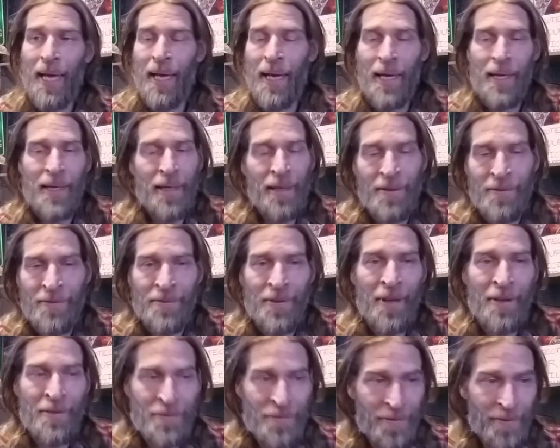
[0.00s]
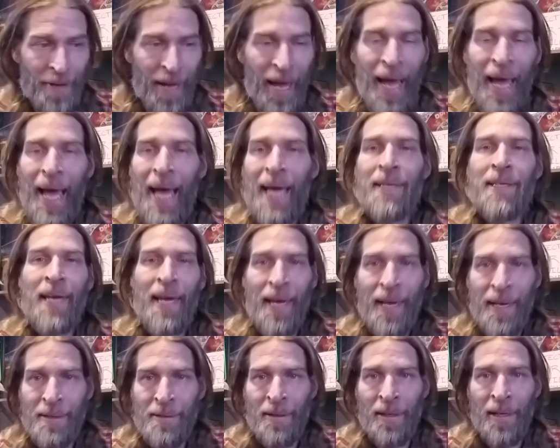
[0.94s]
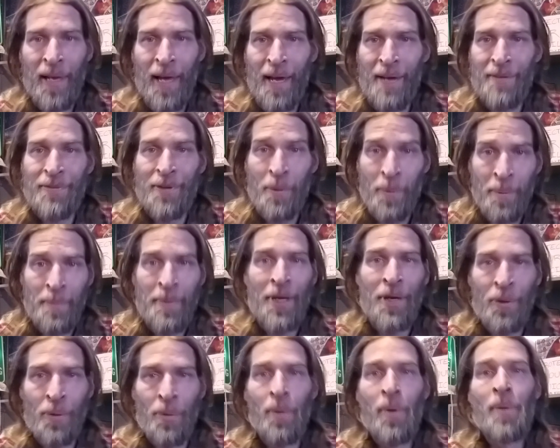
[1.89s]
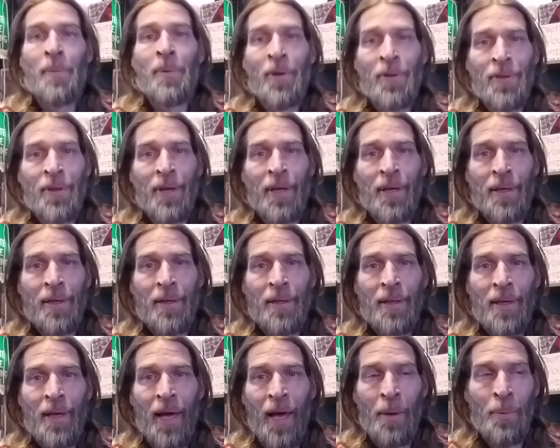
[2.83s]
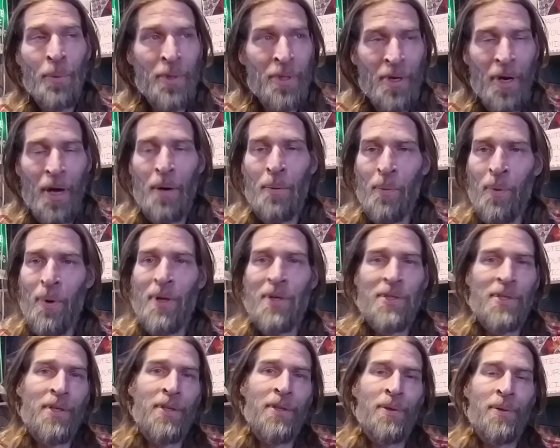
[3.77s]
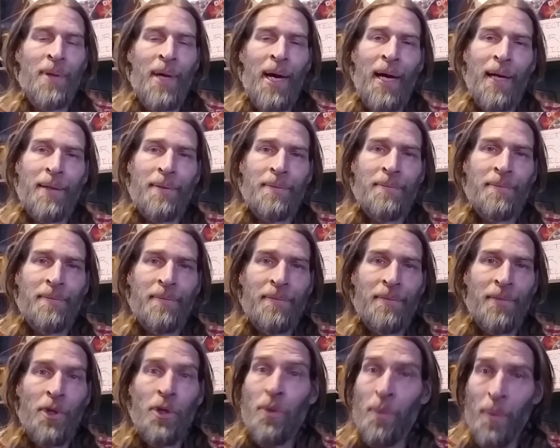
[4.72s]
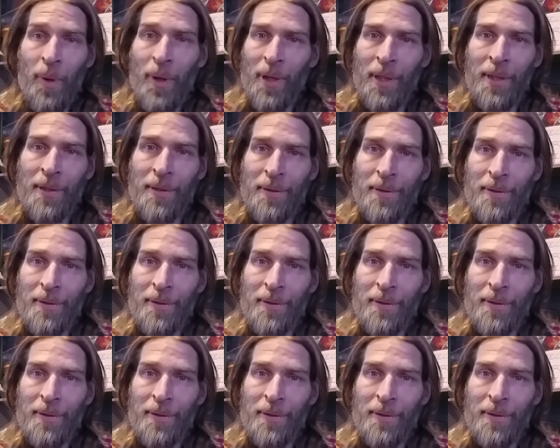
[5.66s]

If I had to end a life, it would be a horrible thing. I would not want to do that. Who would?